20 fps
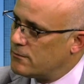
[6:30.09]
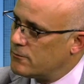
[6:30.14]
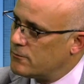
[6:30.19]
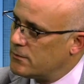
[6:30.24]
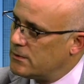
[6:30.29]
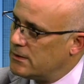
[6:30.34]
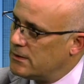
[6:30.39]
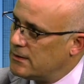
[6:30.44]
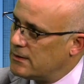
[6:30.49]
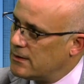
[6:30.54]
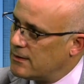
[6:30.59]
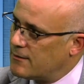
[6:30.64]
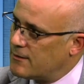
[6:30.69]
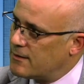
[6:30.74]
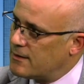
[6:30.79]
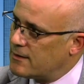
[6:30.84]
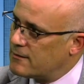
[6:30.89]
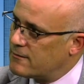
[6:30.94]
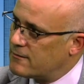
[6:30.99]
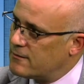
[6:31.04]
really i think
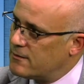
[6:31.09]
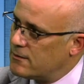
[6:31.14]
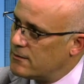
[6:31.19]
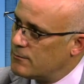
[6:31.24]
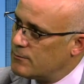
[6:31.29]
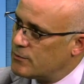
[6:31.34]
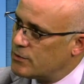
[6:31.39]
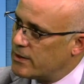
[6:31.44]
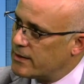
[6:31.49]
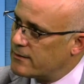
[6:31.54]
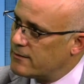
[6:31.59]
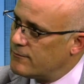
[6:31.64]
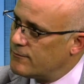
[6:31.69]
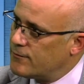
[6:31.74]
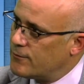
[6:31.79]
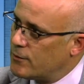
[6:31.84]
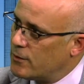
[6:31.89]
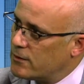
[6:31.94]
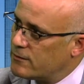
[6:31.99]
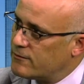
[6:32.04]
that's the objective
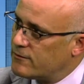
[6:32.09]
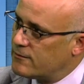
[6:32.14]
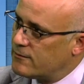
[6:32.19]
for us